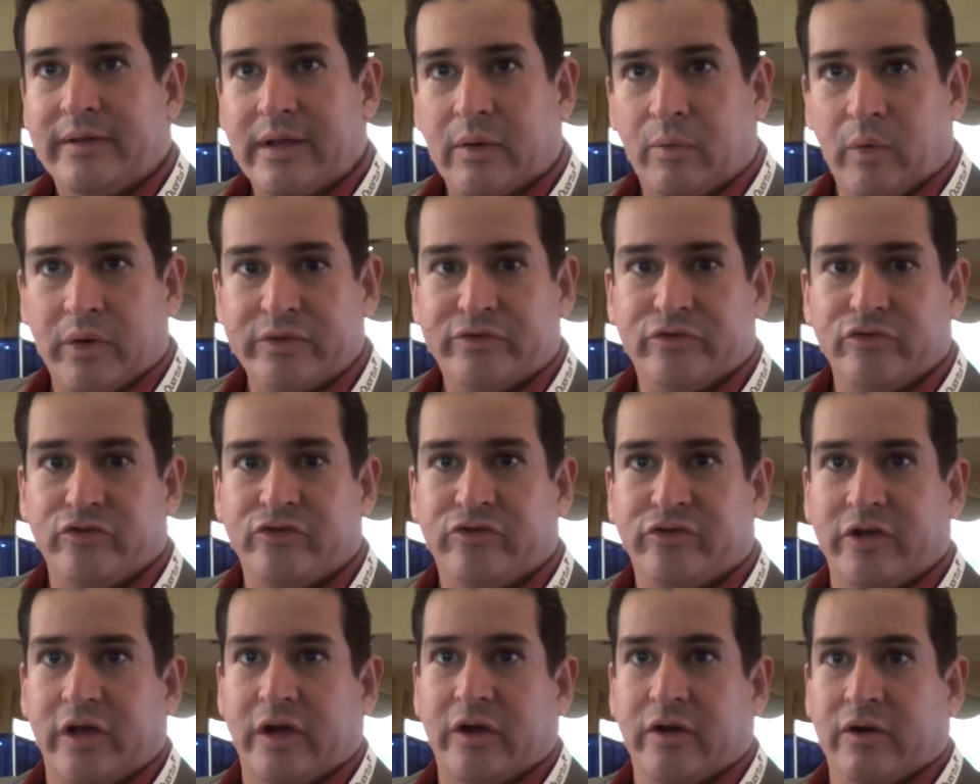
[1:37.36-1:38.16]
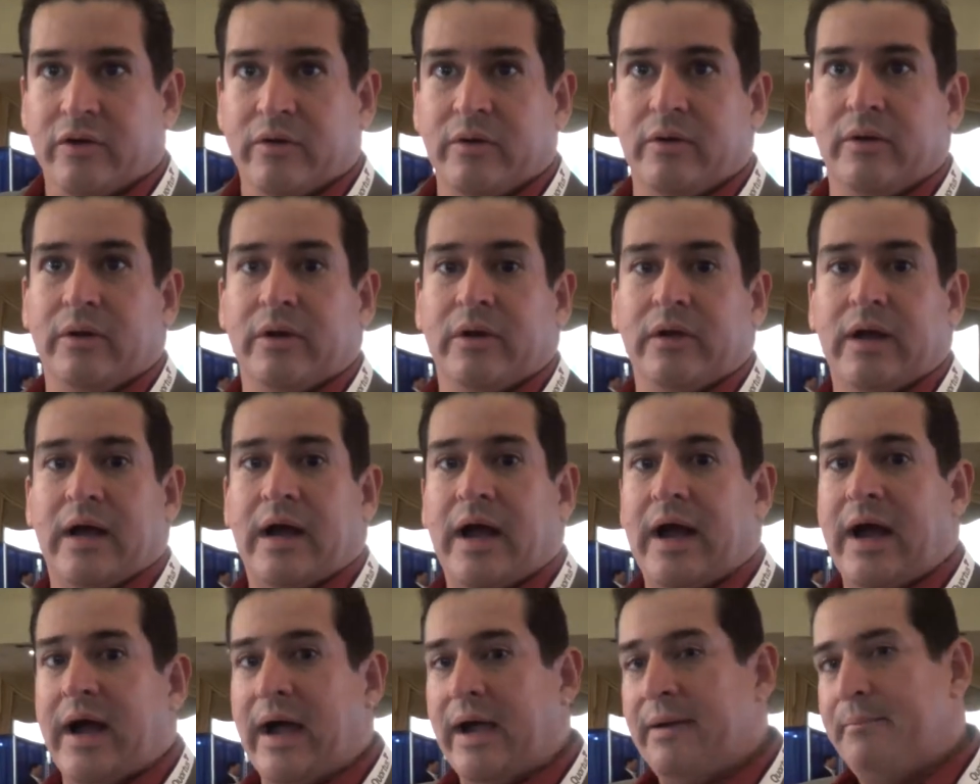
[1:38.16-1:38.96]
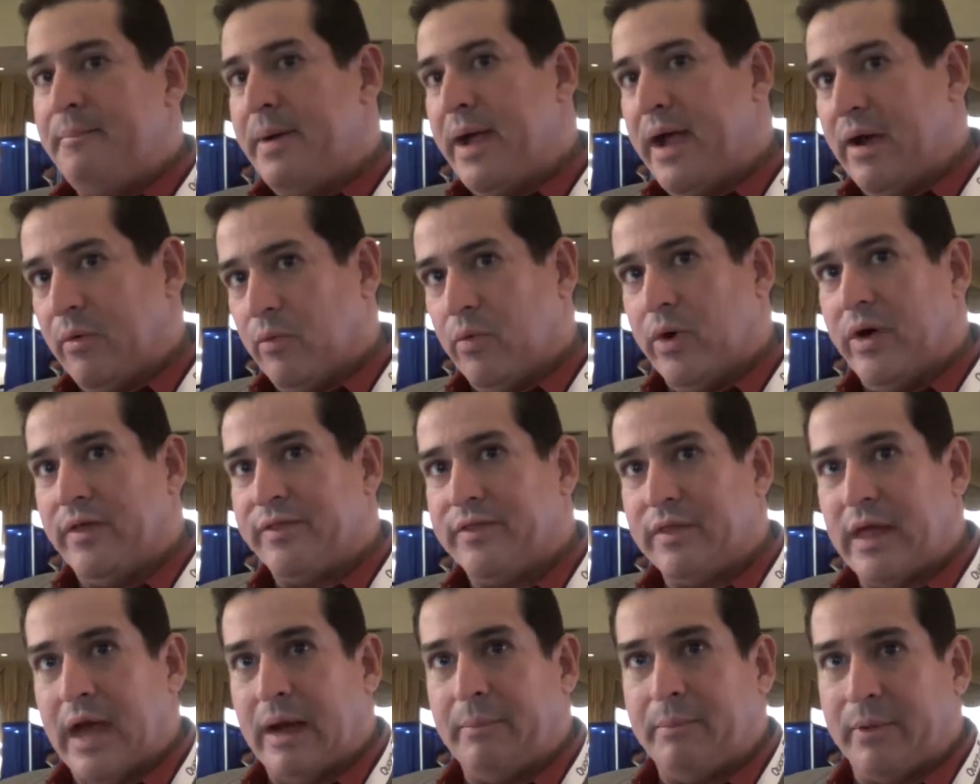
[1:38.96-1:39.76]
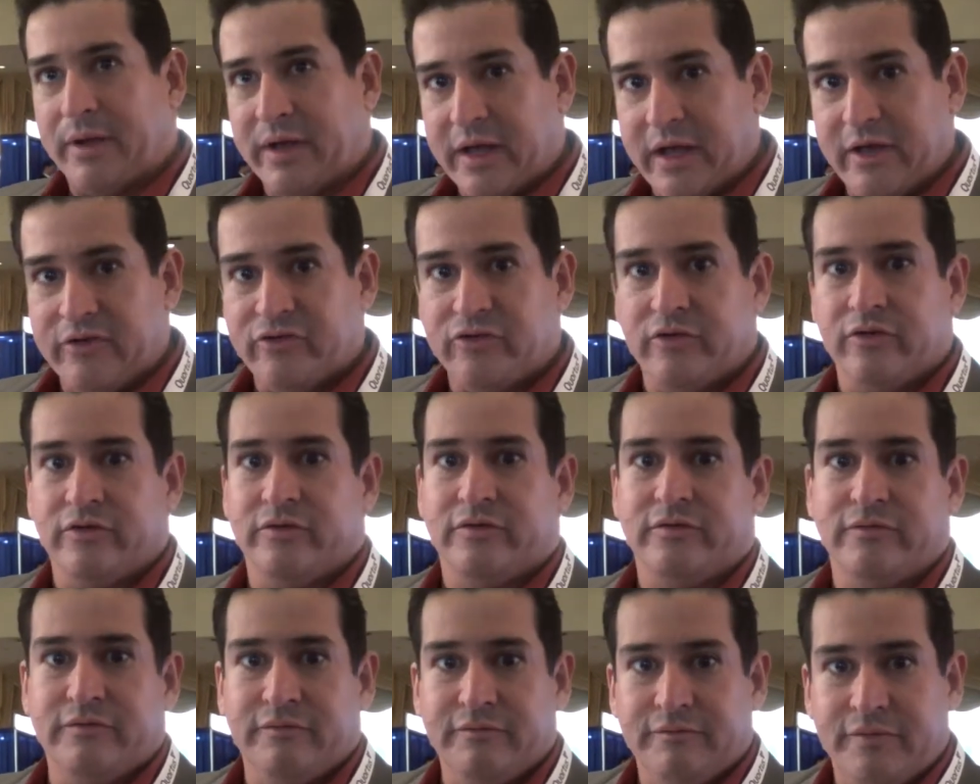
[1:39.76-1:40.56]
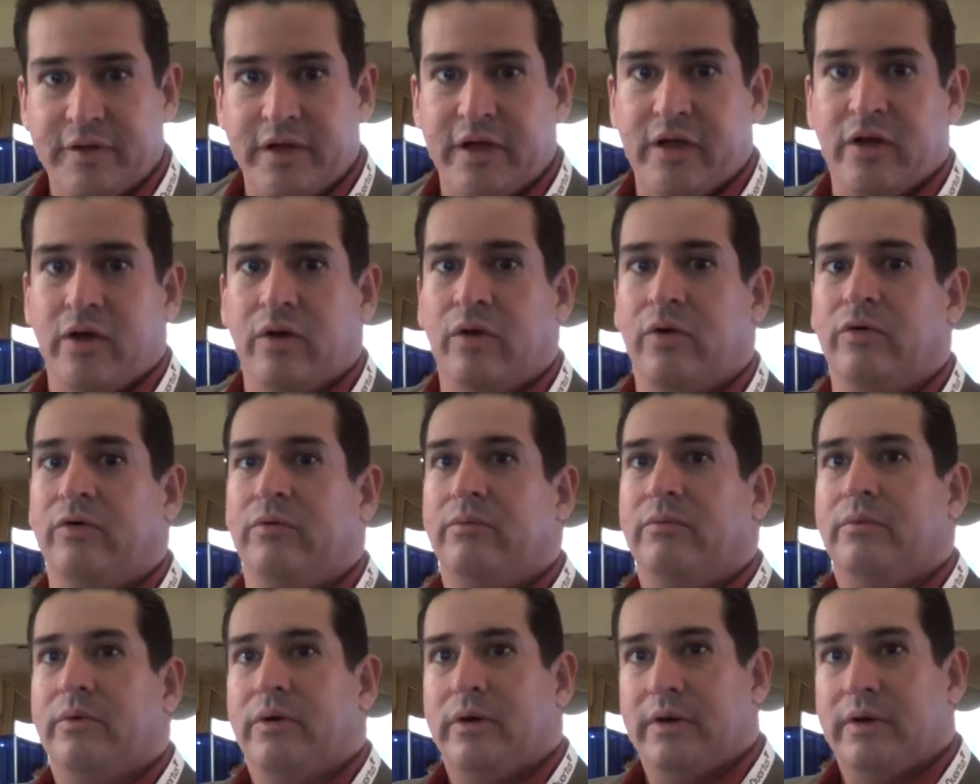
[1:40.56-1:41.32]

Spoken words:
that want to share high bandwidth applications, video,